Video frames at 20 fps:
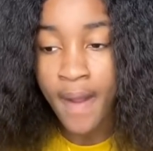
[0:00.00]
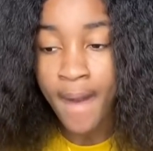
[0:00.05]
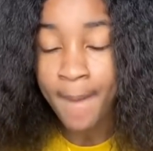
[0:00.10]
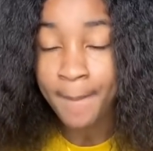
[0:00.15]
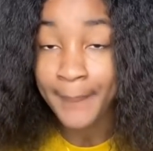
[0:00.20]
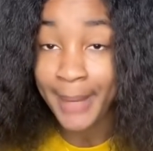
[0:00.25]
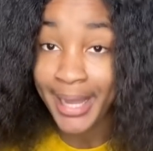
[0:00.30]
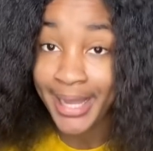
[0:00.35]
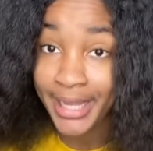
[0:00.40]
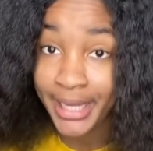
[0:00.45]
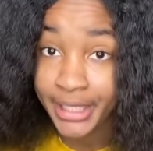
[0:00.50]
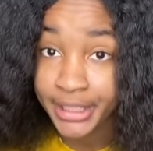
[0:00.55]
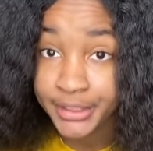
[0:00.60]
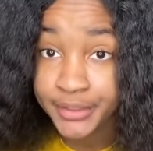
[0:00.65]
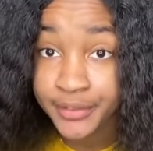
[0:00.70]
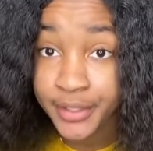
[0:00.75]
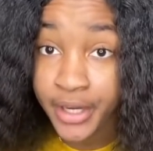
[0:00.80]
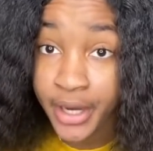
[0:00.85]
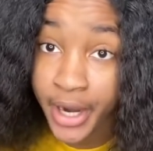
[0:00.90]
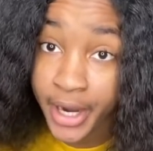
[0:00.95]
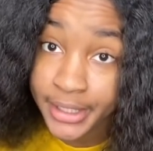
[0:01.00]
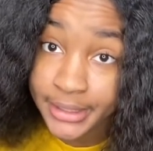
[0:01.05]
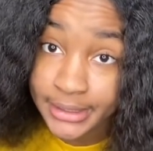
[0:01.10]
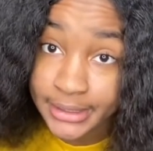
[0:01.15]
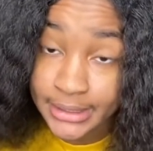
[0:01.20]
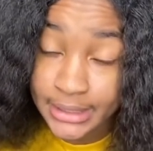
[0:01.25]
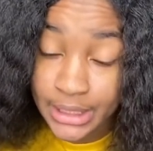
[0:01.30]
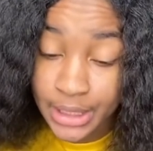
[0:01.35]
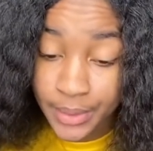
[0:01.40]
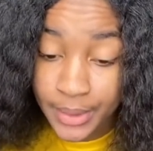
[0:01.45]
my hair is very hard to
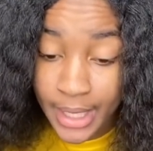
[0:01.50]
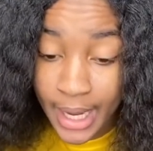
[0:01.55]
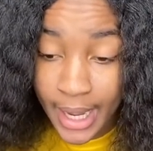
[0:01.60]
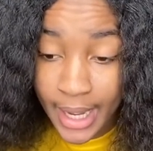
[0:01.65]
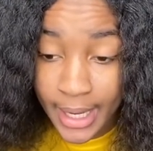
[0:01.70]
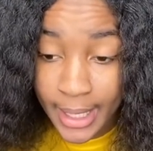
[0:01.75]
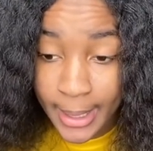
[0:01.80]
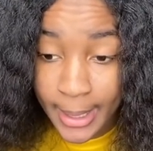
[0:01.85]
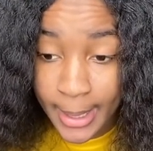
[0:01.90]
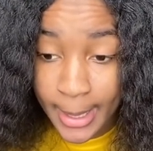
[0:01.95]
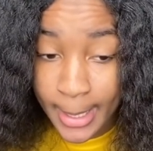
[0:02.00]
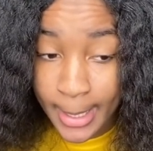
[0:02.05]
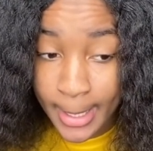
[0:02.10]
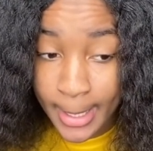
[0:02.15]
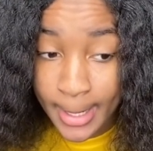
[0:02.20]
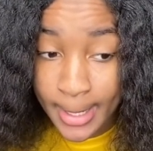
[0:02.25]
do and